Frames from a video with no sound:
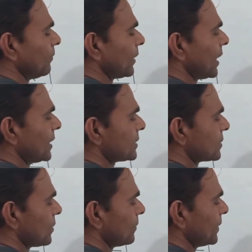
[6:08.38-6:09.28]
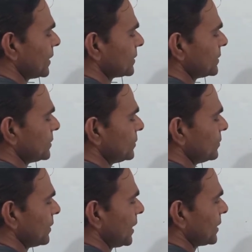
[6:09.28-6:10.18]
Price of X
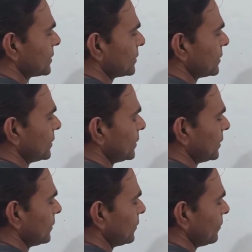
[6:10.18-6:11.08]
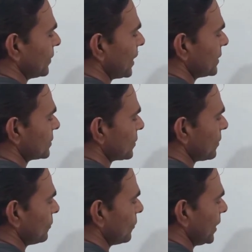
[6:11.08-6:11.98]
into X, price
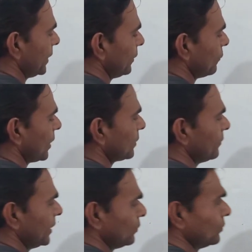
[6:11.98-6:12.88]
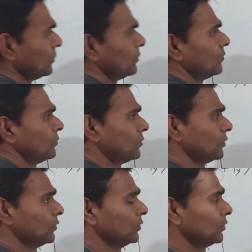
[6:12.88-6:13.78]
of Y, what value
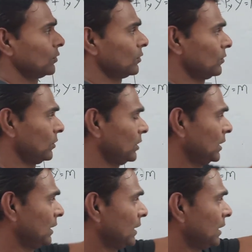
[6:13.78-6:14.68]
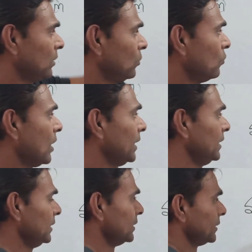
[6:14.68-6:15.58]
for
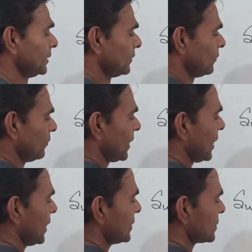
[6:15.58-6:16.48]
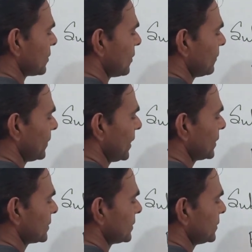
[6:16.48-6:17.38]
Y? Price of
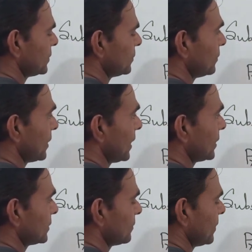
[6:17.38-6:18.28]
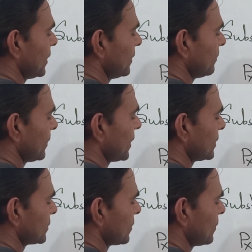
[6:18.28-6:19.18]
X into X by
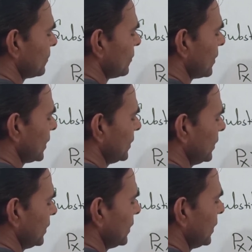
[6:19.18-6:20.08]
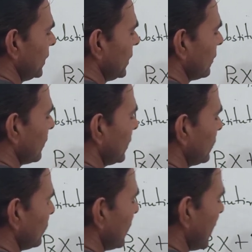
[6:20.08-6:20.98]
price of Y equal
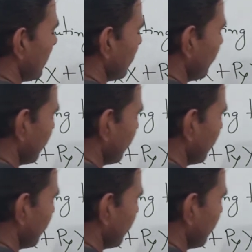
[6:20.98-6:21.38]
to M.